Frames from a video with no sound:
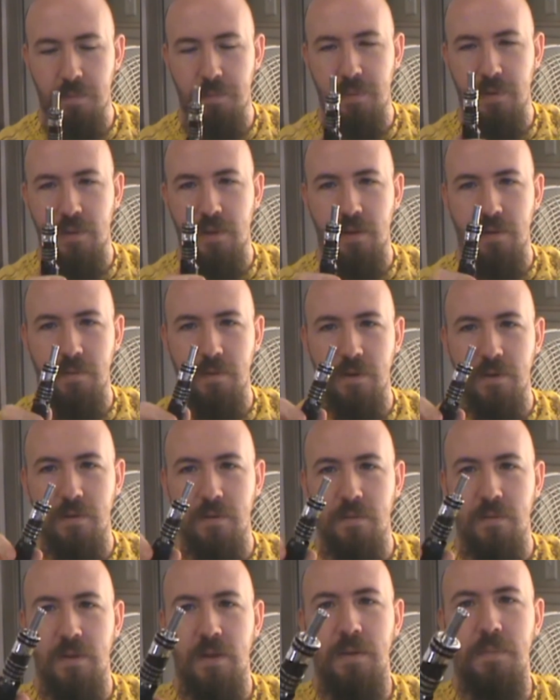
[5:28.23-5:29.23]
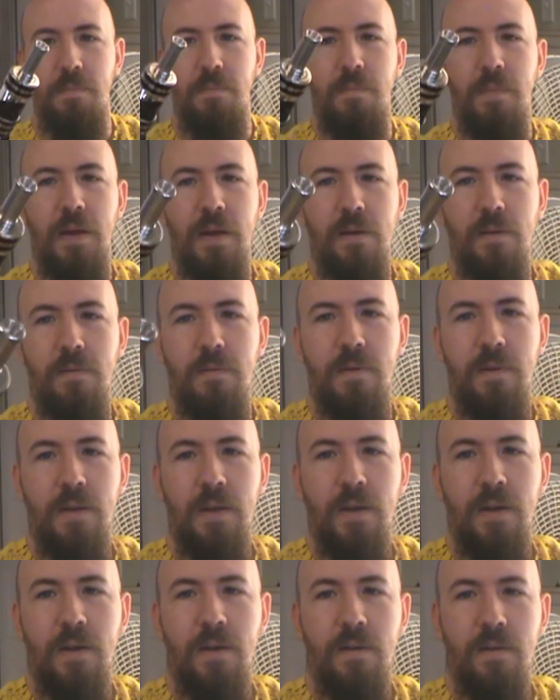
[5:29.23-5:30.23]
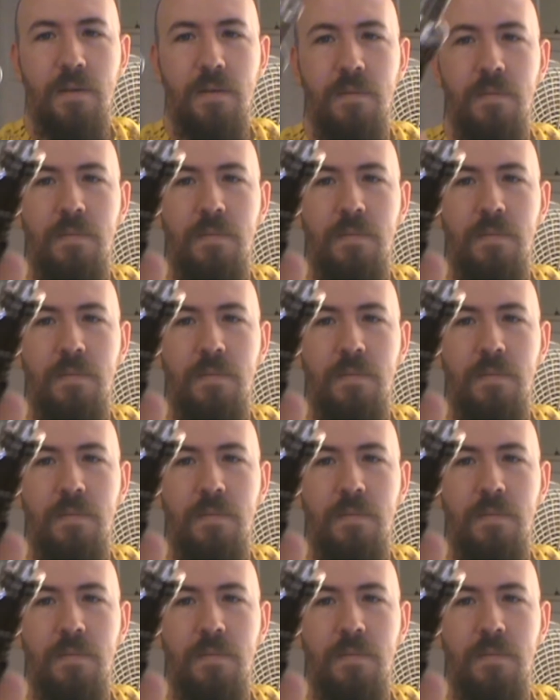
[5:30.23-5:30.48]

Put the original tip back on there.